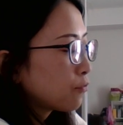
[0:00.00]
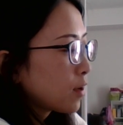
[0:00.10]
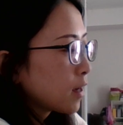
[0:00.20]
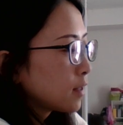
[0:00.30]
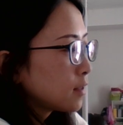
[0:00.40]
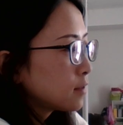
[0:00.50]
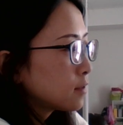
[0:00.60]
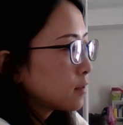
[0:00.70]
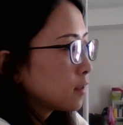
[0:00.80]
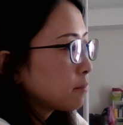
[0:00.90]

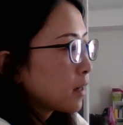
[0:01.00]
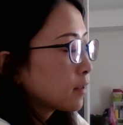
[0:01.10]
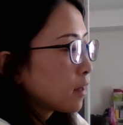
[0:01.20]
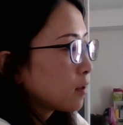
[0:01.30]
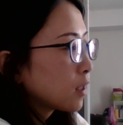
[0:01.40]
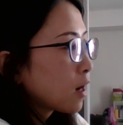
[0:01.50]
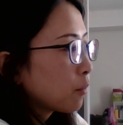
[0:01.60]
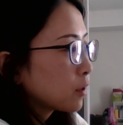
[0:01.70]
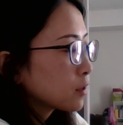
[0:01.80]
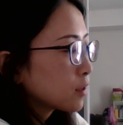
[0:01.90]
phrase in my daily
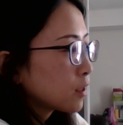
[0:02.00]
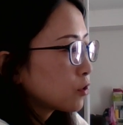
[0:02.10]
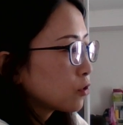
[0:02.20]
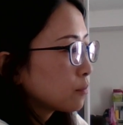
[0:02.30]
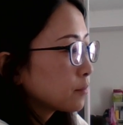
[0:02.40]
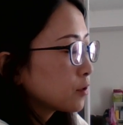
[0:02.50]
conversation.